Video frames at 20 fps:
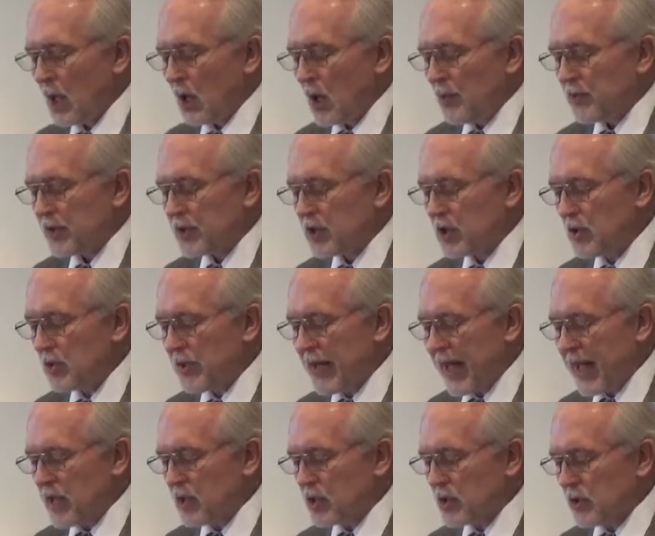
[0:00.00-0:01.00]
For two
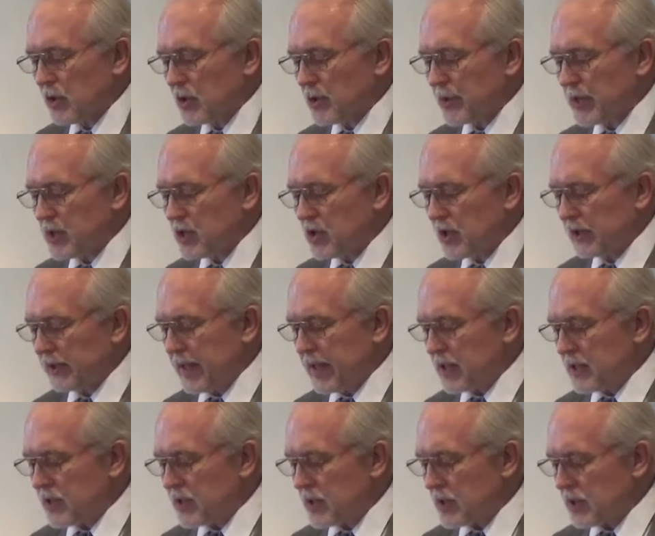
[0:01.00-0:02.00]
national Christian
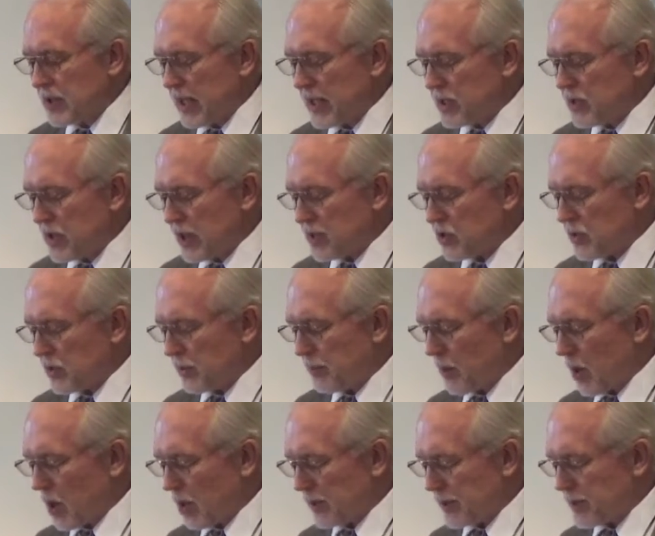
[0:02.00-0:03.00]
leaders to say such an
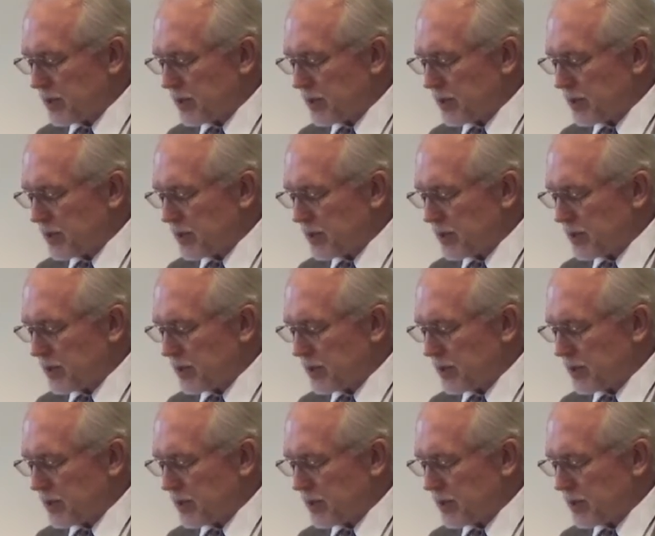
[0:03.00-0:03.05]
appalling